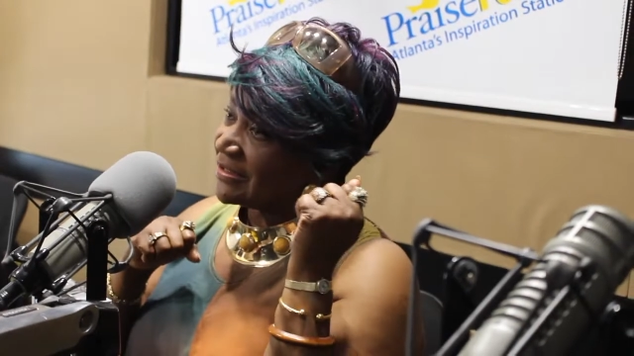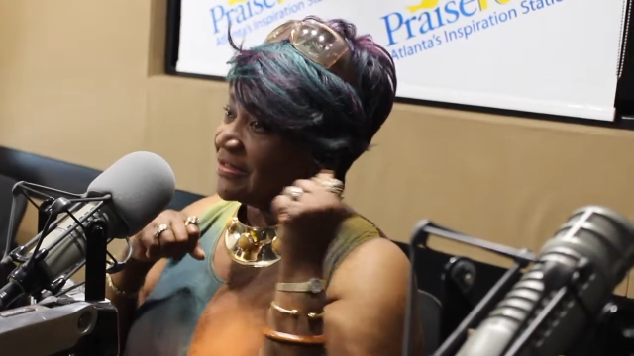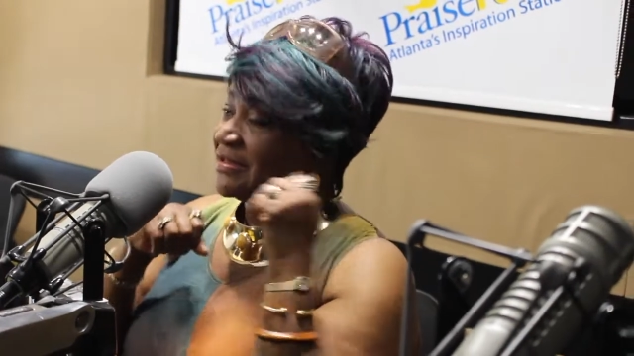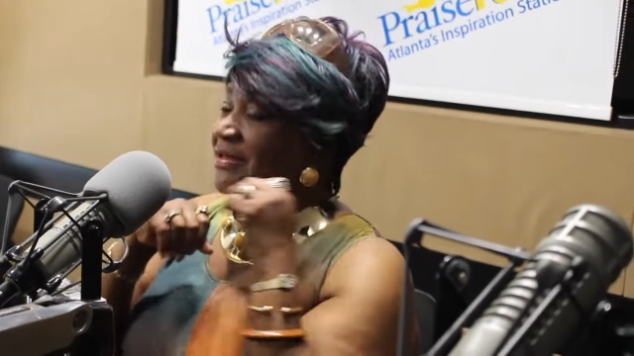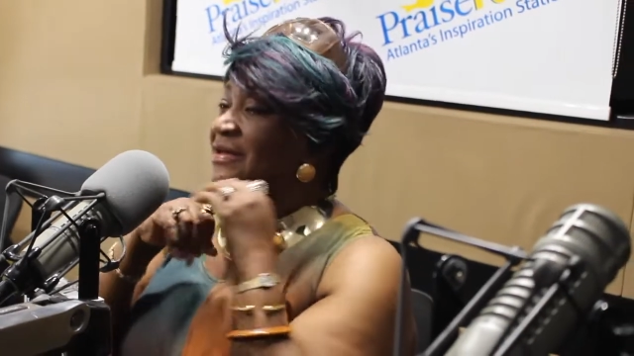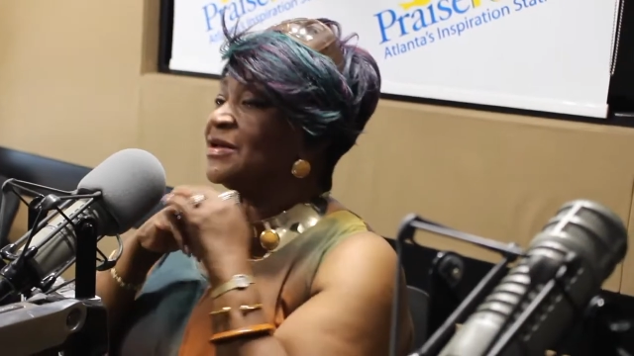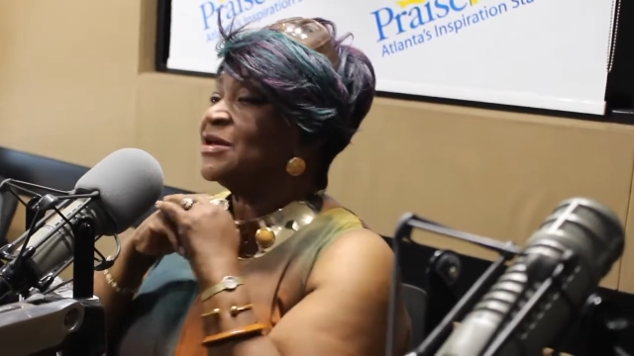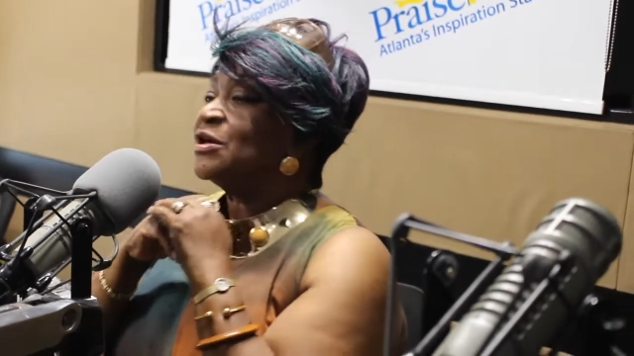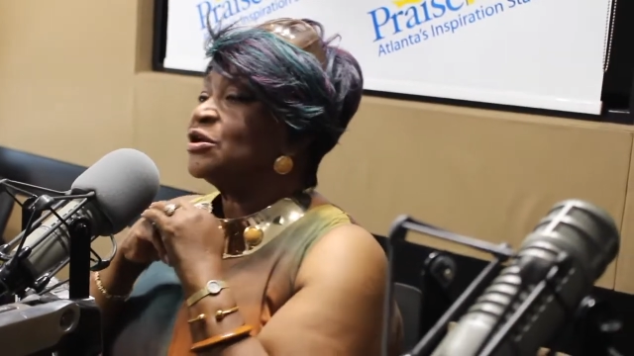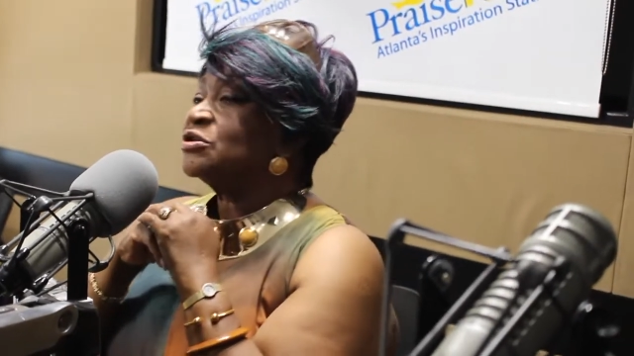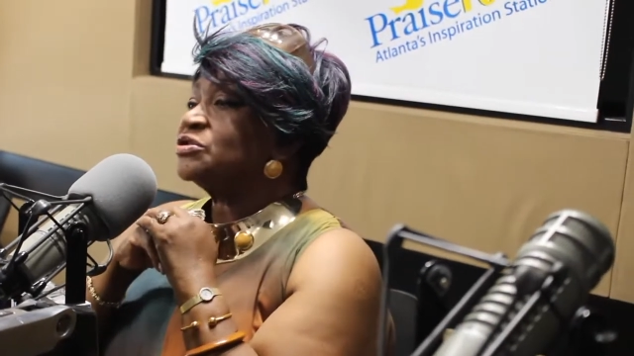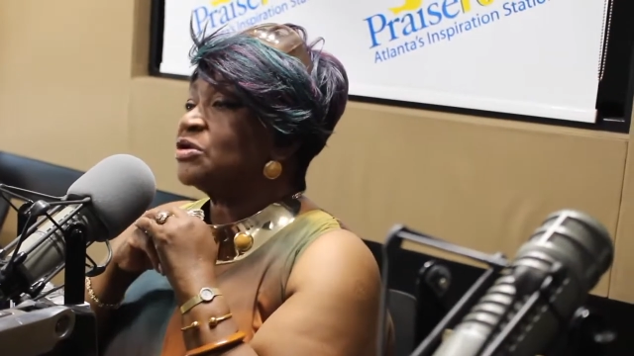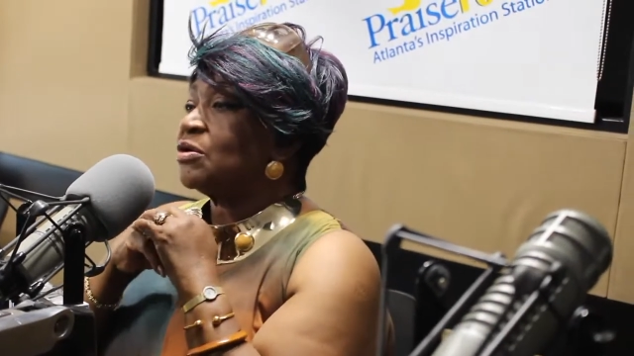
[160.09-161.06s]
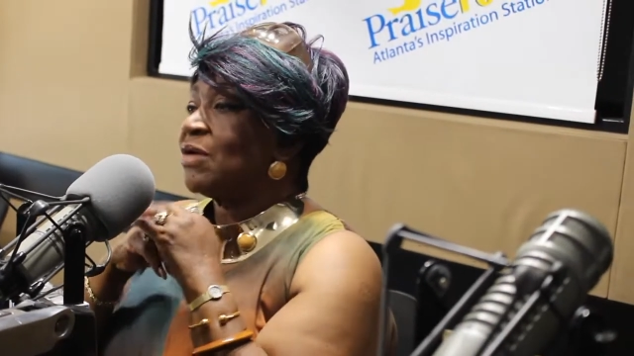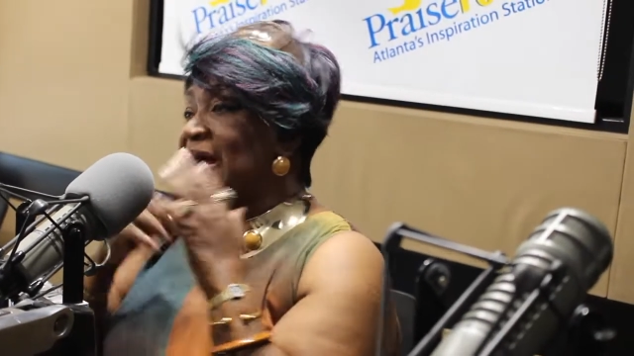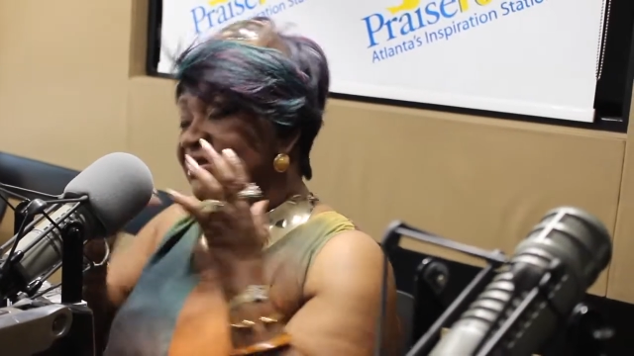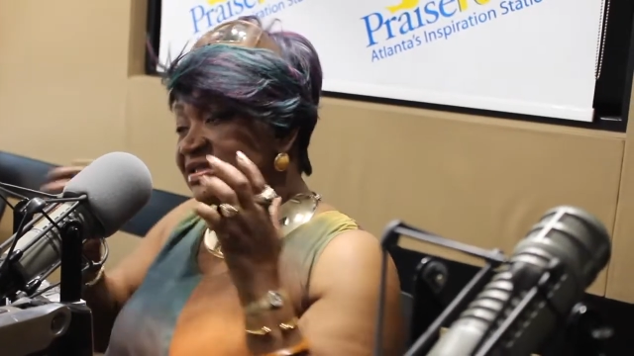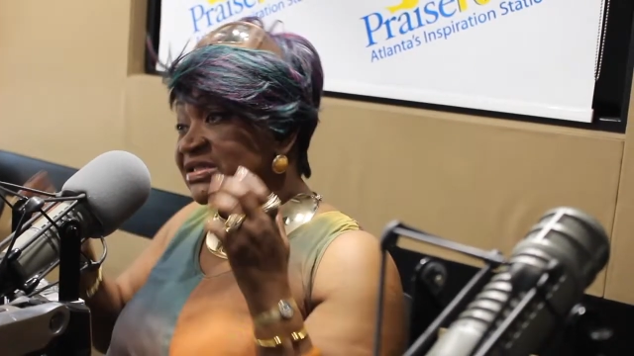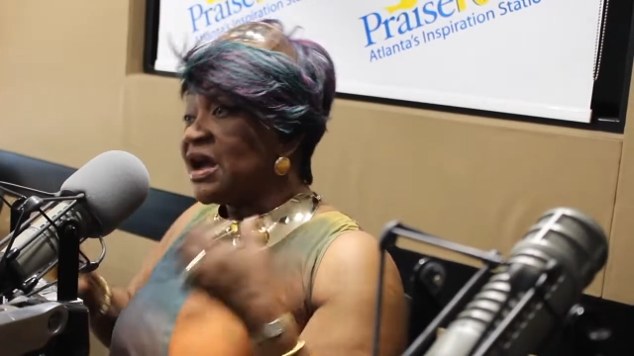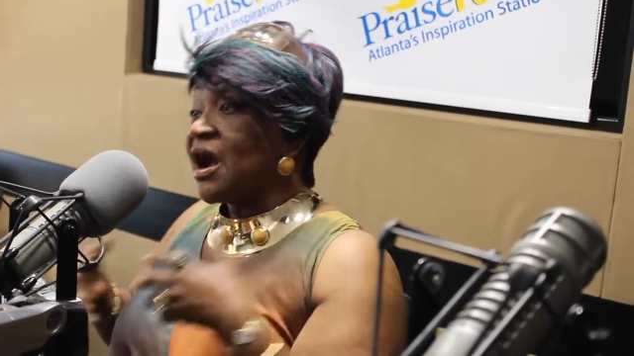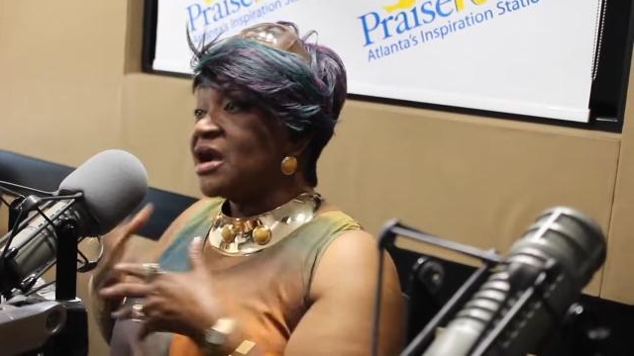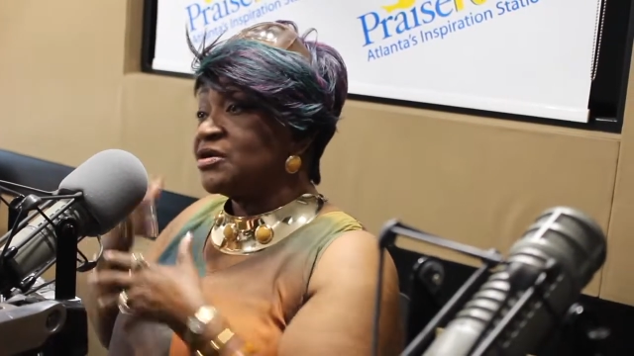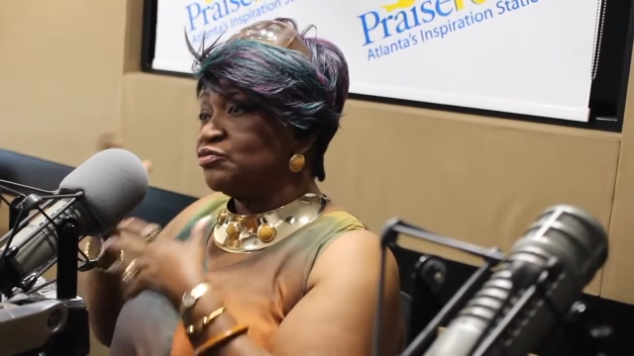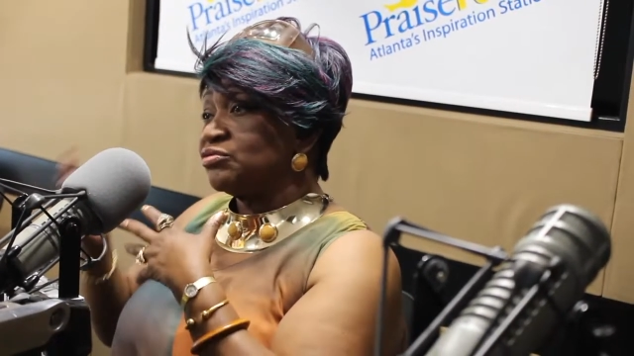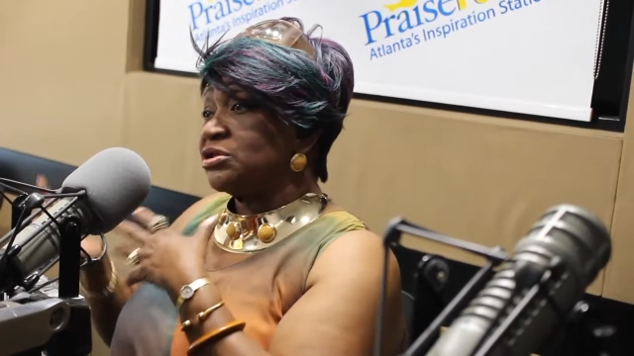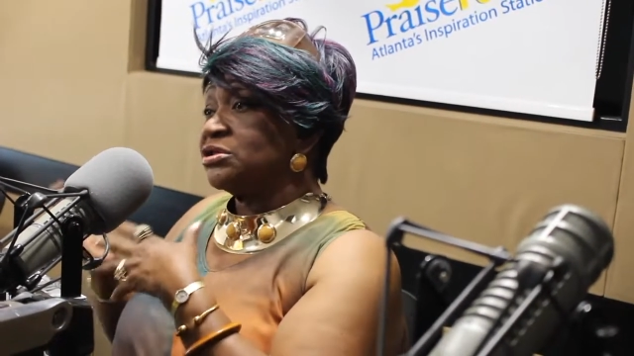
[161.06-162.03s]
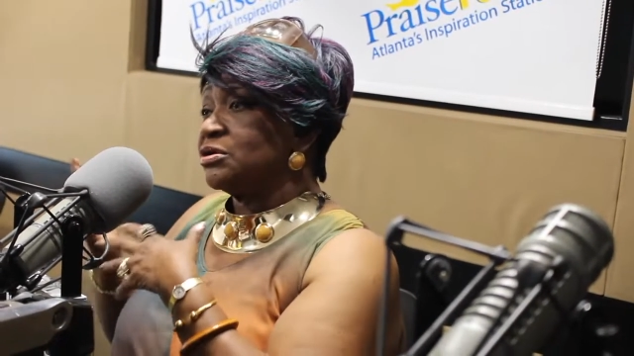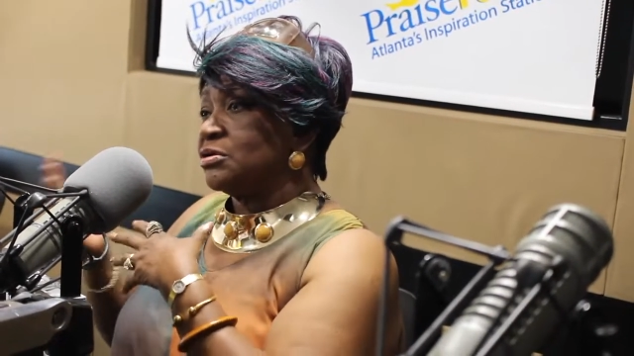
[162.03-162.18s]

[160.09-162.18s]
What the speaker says: and so I started really